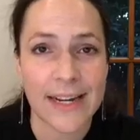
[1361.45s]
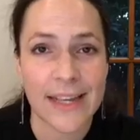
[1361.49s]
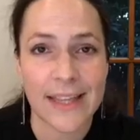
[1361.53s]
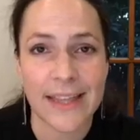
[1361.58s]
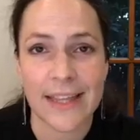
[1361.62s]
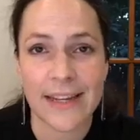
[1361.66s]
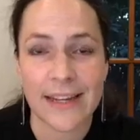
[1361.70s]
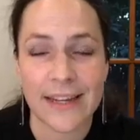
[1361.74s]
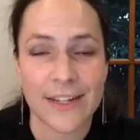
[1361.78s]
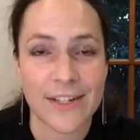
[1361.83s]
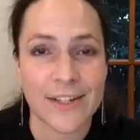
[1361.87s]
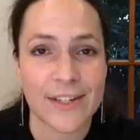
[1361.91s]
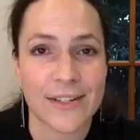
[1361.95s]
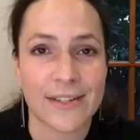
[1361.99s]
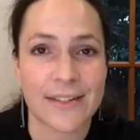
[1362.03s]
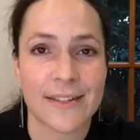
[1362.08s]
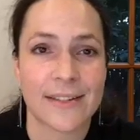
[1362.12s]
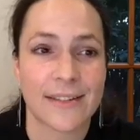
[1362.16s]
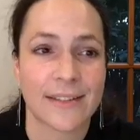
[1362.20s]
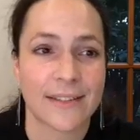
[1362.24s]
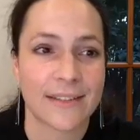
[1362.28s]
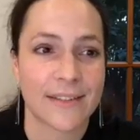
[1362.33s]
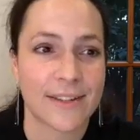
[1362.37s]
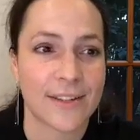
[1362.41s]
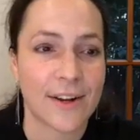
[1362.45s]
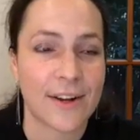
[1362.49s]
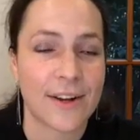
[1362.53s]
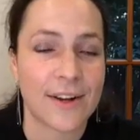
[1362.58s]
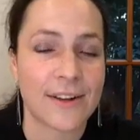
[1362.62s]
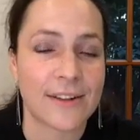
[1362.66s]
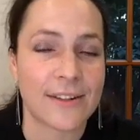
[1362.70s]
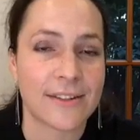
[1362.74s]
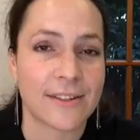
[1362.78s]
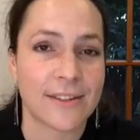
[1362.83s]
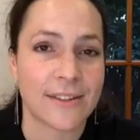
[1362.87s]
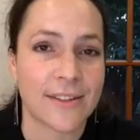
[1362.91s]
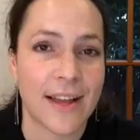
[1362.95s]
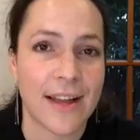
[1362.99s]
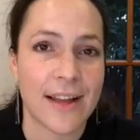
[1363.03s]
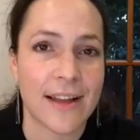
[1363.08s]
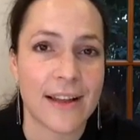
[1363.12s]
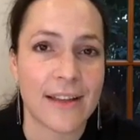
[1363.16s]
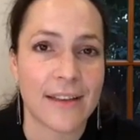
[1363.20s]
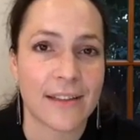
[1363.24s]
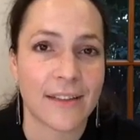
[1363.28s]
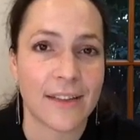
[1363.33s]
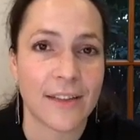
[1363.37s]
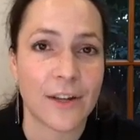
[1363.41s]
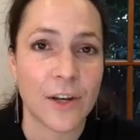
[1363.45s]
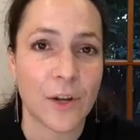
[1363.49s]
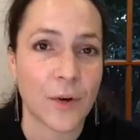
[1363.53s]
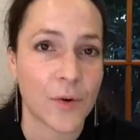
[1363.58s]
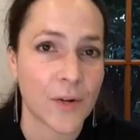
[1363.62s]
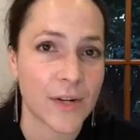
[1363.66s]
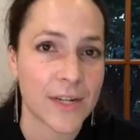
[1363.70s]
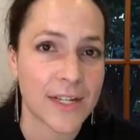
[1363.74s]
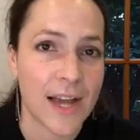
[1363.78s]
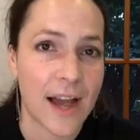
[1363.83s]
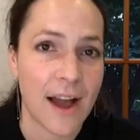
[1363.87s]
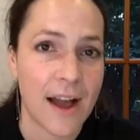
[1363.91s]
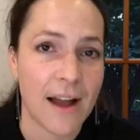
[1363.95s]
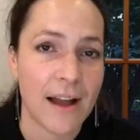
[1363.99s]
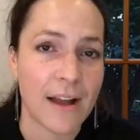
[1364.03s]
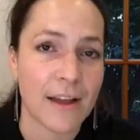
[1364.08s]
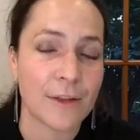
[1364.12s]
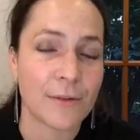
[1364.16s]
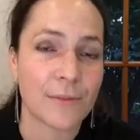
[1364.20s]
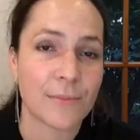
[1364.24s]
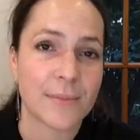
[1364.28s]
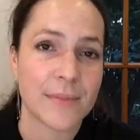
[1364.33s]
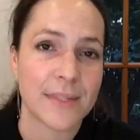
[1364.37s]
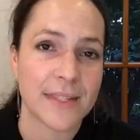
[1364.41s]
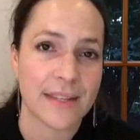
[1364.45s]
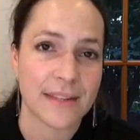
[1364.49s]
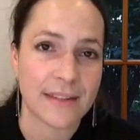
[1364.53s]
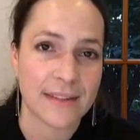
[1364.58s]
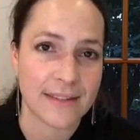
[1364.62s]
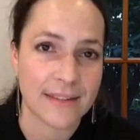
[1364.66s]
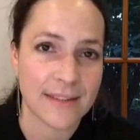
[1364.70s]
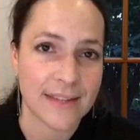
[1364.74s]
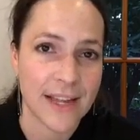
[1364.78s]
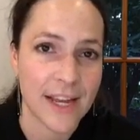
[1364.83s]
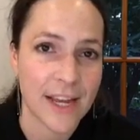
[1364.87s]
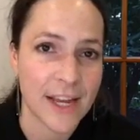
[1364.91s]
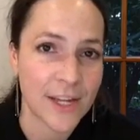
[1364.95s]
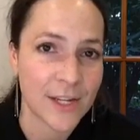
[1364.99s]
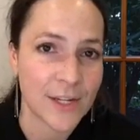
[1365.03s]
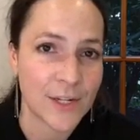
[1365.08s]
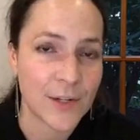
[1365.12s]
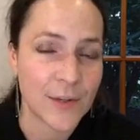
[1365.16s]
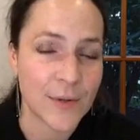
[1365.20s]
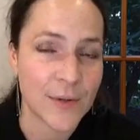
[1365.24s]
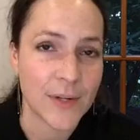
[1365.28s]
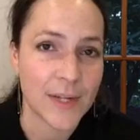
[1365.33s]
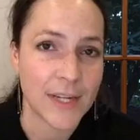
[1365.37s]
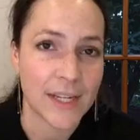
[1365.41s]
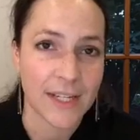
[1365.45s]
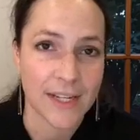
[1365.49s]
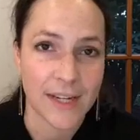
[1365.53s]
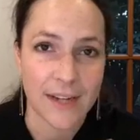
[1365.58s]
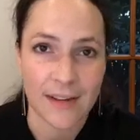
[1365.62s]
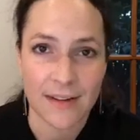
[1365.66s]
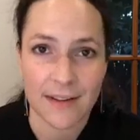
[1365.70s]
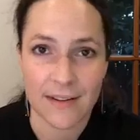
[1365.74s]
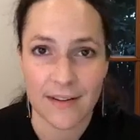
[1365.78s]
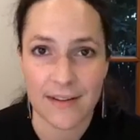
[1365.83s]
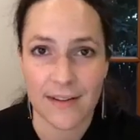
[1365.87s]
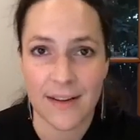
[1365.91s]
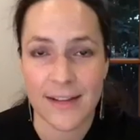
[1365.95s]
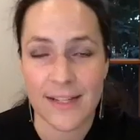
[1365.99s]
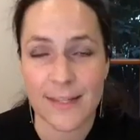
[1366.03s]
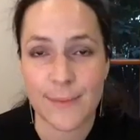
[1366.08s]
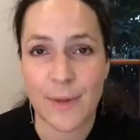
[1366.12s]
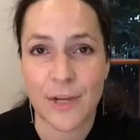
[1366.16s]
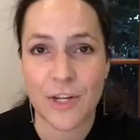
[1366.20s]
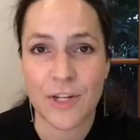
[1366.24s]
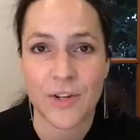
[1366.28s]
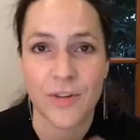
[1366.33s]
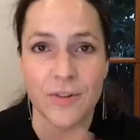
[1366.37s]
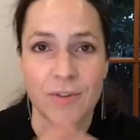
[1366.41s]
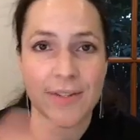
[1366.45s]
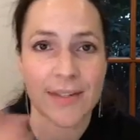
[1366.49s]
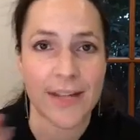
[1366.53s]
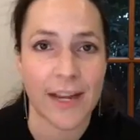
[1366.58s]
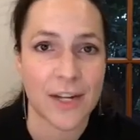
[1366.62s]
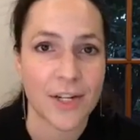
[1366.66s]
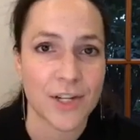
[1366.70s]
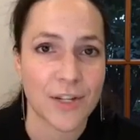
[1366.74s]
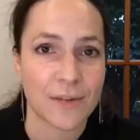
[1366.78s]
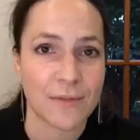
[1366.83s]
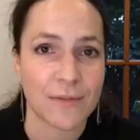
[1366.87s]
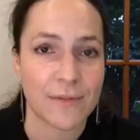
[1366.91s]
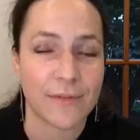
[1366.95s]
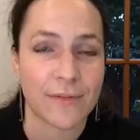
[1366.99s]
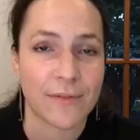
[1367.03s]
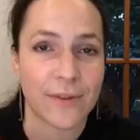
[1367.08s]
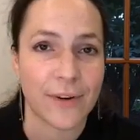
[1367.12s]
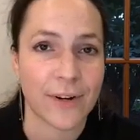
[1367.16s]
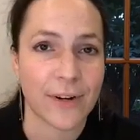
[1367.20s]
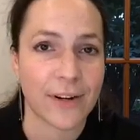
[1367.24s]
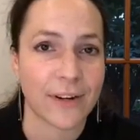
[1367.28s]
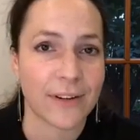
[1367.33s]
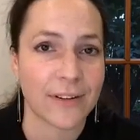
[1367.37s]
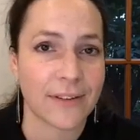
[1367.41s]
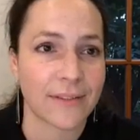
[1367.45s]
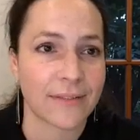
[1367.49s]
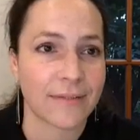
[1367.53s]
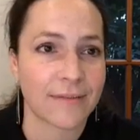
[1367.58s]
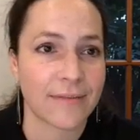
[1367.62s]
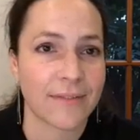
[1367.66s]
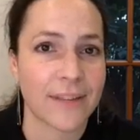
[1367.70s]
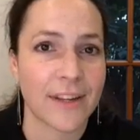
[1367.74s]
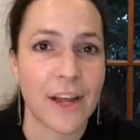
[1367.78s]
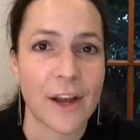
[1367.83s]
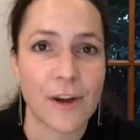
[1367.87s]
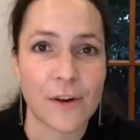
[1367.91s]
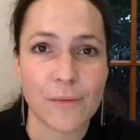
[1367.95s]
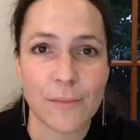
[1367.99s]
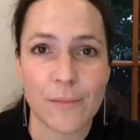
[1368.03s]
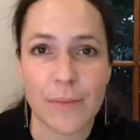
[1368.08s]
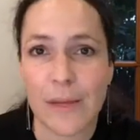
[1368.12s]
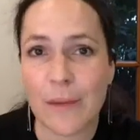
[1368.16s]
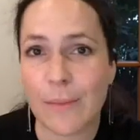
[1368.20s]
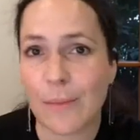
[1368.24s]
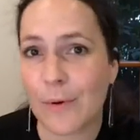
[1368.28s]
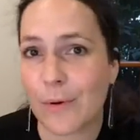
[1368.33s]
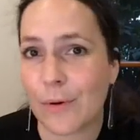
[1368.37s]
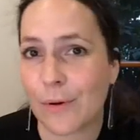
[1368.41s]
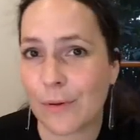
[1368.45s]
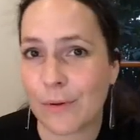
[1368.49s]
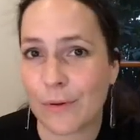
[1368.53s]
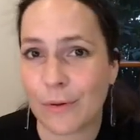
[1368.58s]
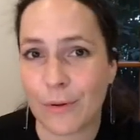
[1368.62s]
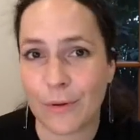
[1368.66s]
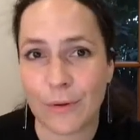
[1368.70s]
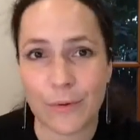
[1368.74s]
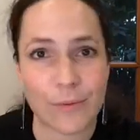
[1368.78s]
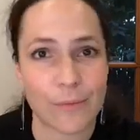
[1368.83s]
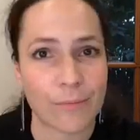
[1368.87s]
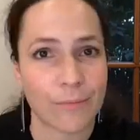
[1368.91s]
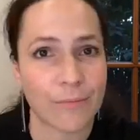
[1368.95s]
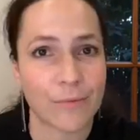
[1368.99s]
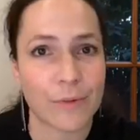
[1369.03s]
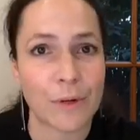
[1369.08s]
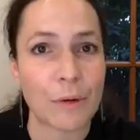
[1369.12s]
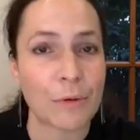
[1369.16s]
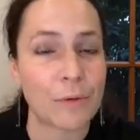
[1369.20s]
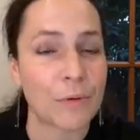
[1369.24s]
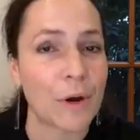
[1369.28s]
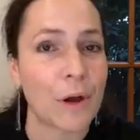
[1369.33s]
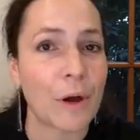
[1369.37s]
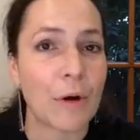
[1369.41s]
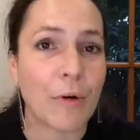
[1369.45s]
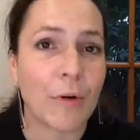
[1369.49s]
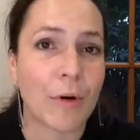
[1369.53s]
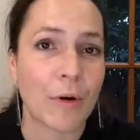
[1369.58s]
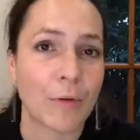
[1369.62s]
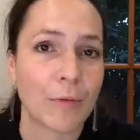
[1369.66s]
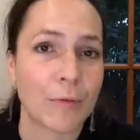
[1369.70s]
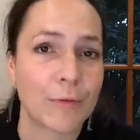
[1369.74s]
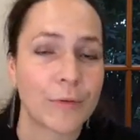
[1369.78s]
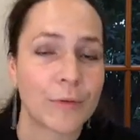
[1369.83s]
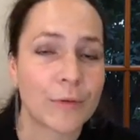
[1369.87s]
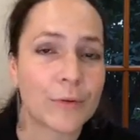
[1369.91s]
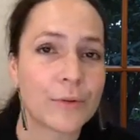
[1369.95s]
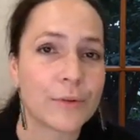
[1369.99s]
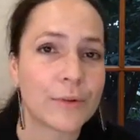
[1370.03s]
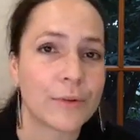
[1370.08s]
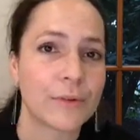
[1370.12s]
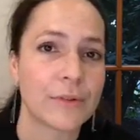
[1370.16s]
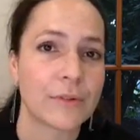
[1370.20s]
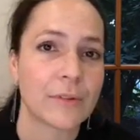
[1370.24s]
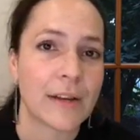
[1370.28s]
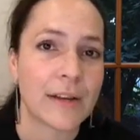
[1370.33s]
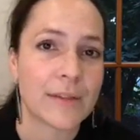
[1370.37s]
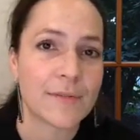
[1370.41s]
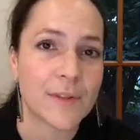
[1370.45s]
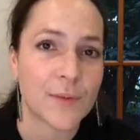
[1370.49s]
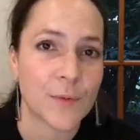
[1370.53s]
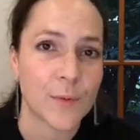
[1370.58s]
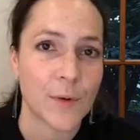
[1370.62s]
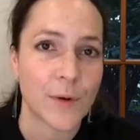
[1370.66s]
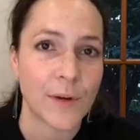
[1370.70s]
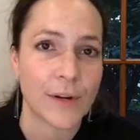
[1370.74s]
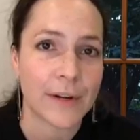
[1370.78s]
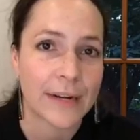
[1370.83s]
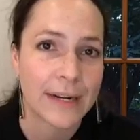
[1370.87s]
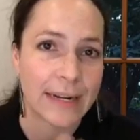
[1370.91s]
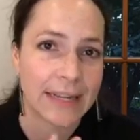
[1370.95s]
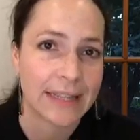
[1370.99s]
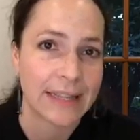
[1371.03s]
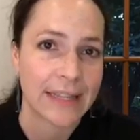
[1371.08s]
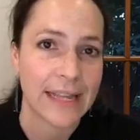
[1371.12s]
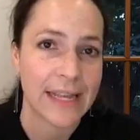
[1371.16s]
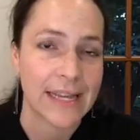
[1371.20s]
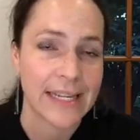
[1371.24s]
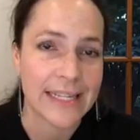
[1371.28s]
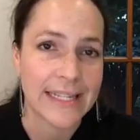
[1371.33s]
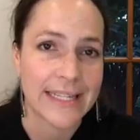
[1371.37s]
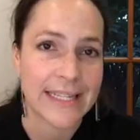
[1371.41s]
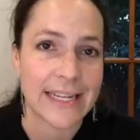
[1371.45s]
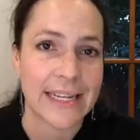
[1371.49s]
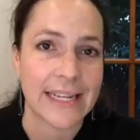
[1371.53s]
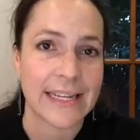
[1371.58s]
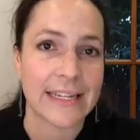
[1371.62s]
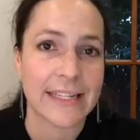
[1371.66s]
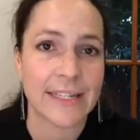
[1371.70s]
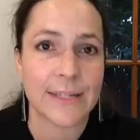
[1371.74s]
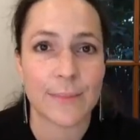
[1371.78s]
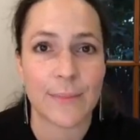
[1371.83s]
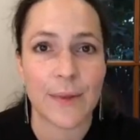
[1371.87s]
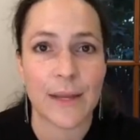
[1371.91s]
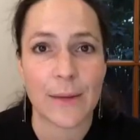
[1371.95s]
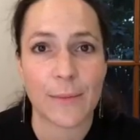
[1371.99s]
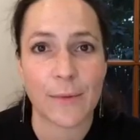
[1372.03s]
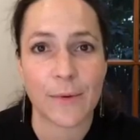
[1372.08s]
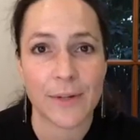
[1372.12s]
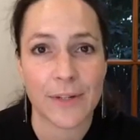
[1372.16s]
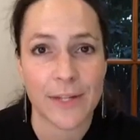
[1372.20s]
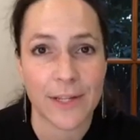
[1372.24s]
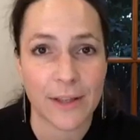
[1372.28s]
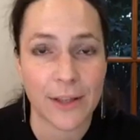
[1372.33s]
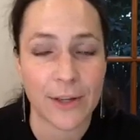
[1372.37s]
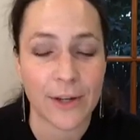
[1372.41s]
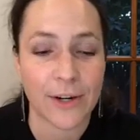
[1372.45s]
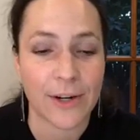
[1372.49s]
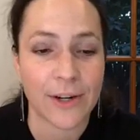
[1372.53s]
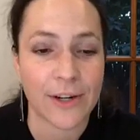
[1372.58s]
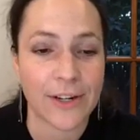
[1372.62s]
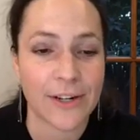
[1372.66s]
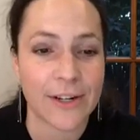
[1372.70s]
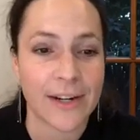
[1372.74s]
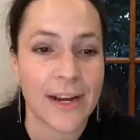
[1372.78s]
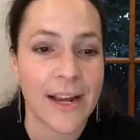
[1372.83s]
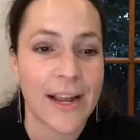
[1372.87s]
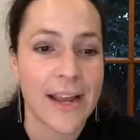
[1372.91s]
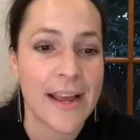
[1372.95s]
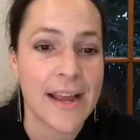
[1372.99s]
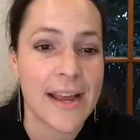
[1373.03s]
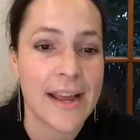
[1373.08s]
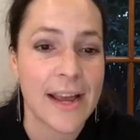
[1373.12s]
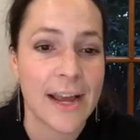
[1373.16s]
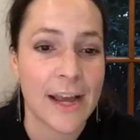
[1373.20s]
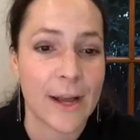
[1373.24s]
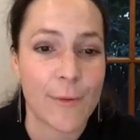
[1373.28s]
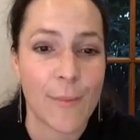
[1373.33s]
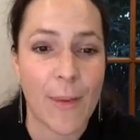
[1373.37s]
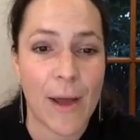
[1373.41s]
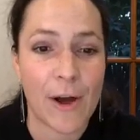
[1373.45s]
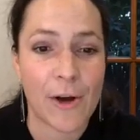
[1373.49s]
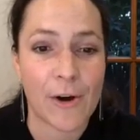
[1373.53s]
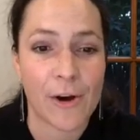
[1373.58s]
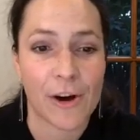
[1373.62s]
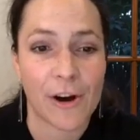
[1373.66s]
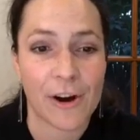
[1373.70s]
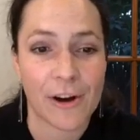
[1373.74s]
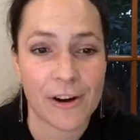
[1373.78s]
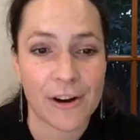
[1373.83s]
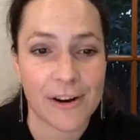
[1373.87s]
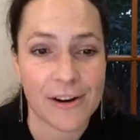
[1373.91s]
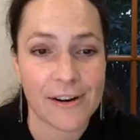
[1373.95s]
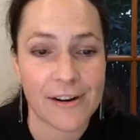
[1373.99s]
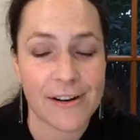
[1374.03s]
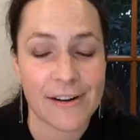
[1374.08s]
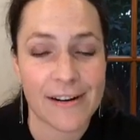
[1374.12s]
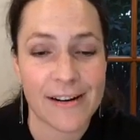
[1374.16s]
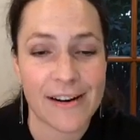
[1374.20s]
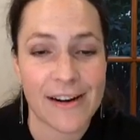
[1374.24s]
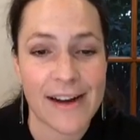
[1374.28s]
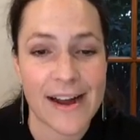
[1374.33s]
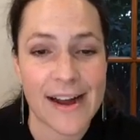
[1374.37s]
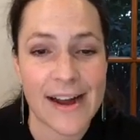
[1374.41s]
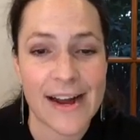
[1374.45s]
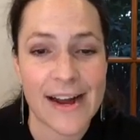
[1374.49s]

I think I just saw the New York Times is doing a special section for young people who don't know her full life's work and legacy, to be able to learn about her.